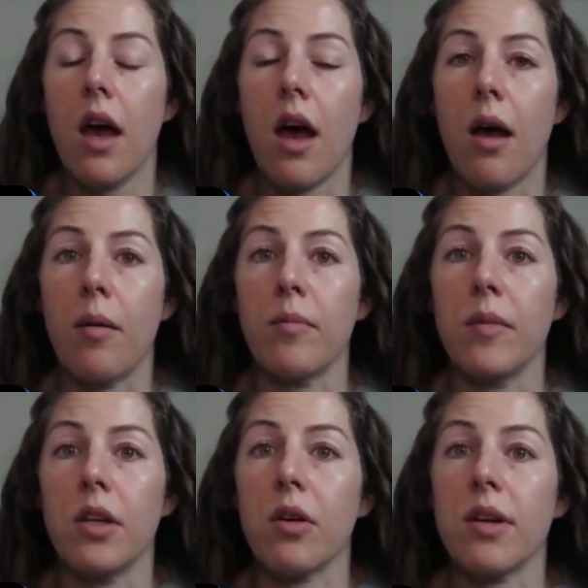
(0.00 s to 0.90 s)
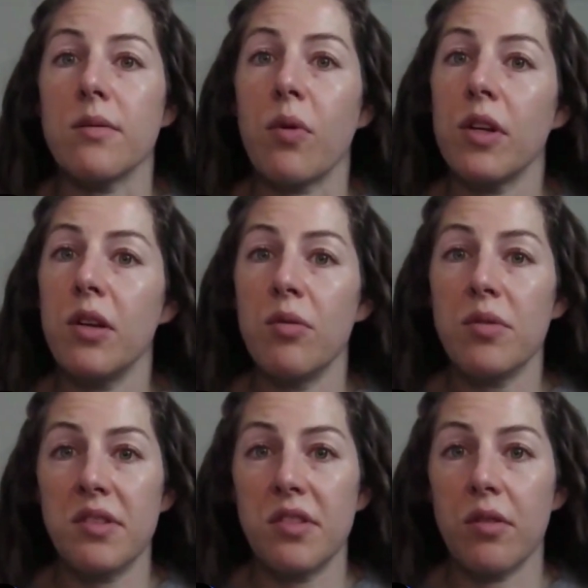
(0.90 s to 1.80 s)
because we're
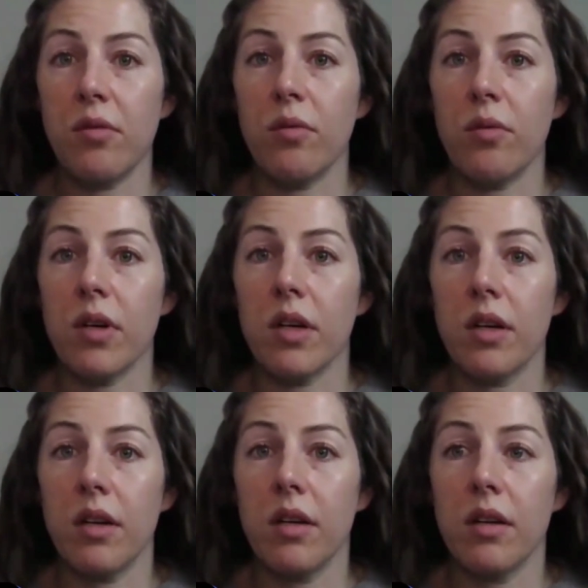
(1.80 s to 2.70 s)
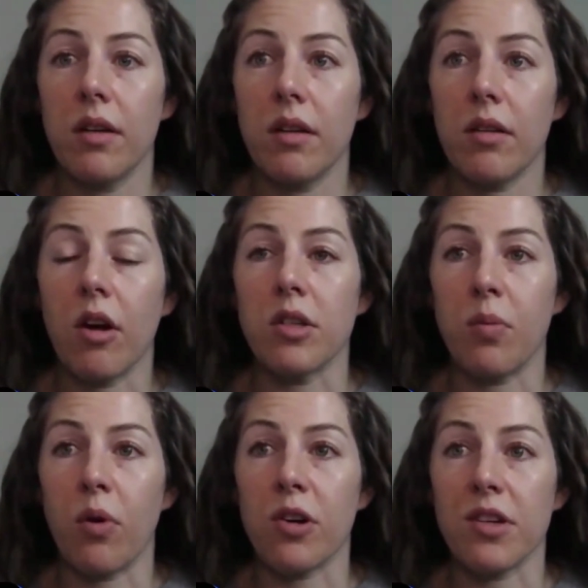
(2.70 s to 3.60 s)
used to large
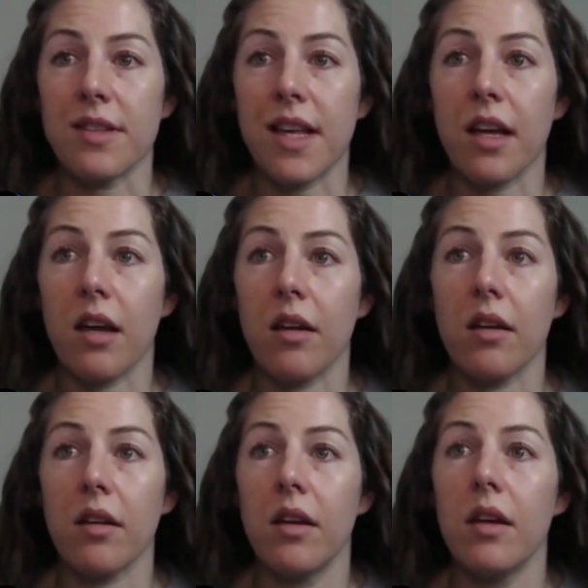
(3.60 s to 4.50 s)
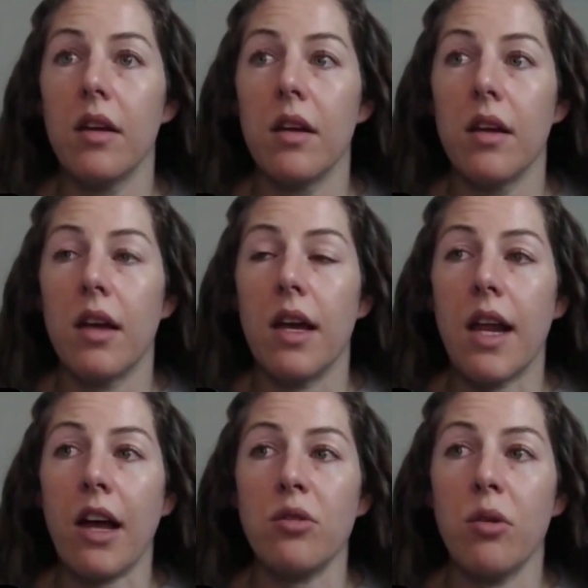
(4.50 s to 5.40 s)
portions. Like an
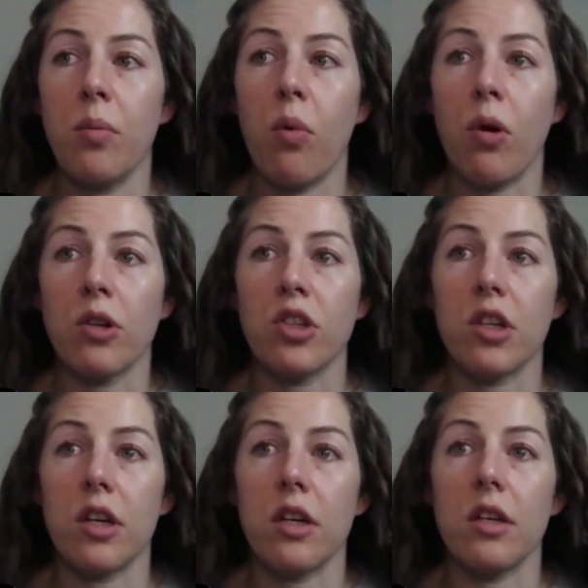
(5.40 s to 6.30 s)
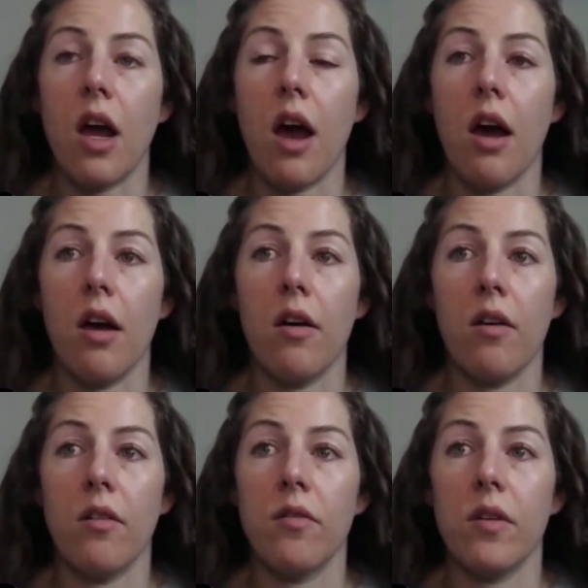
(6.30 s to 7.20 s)
actual portion
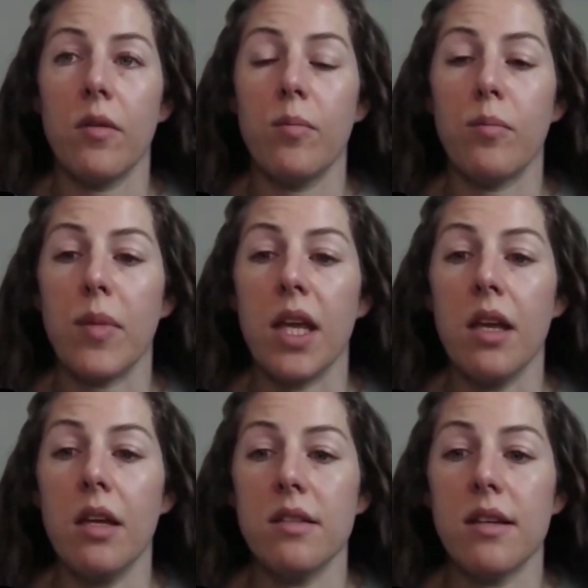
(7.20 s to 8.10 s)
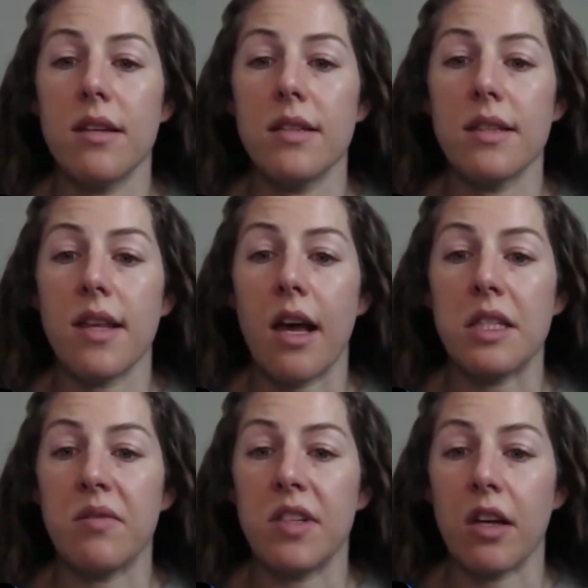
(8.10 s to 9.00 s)
of meat is the
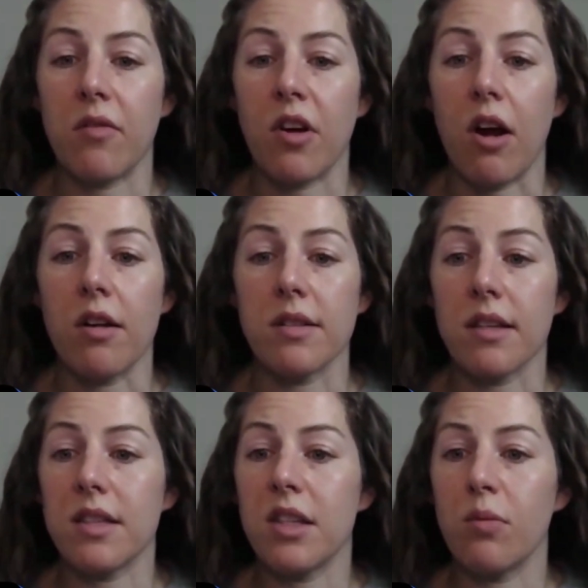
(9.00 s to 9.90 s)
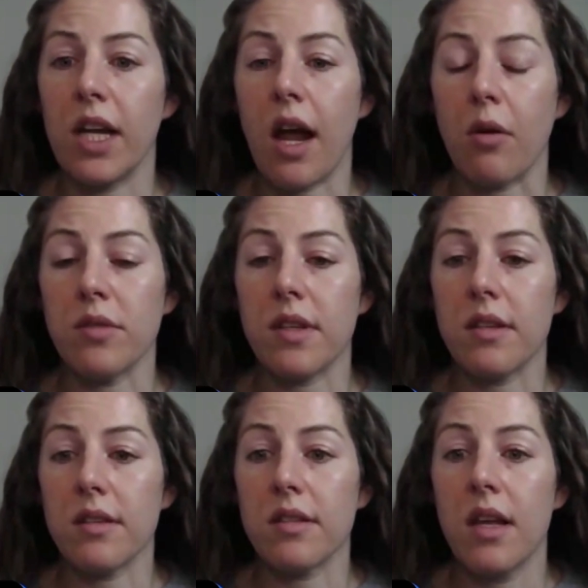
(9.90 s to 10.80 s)
size of a deck of cards. That's 3
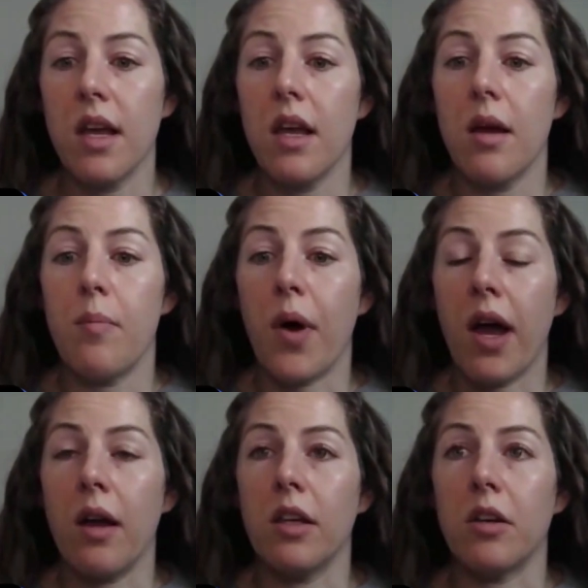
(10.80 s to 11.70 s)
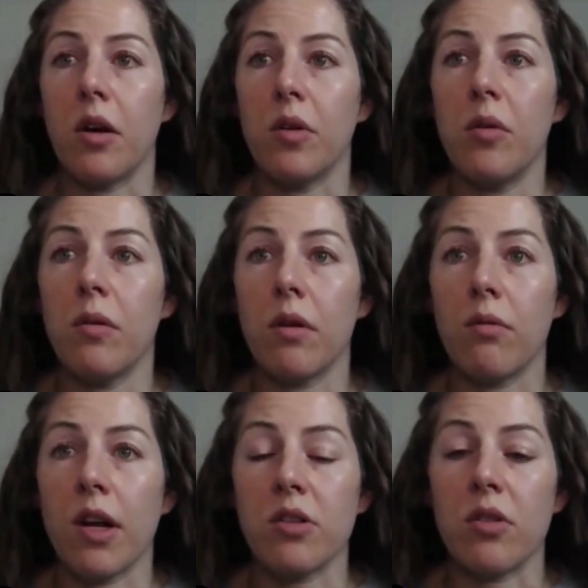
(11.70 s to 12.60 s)
ounces. But, you go to a
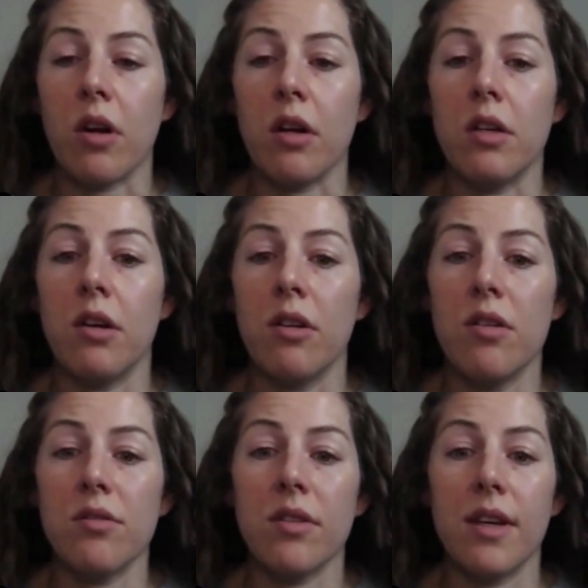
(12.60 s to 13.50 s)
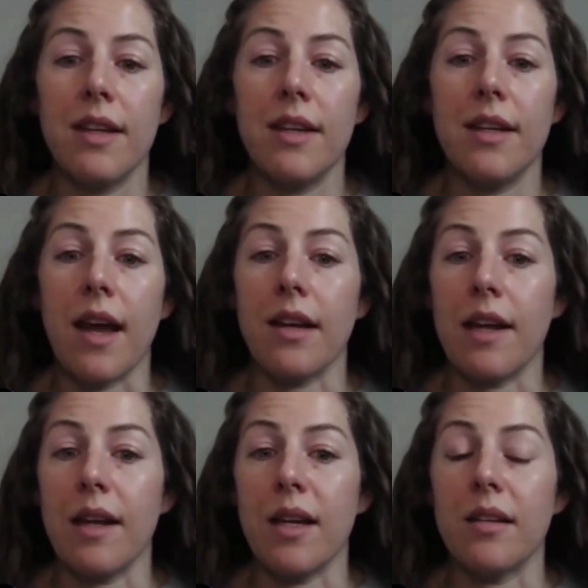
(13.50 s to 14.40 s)
restaurant, you're usually
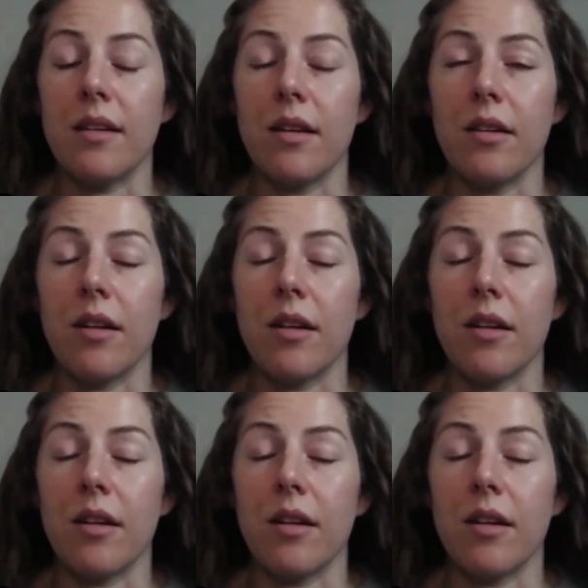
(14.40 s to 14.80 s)
getting,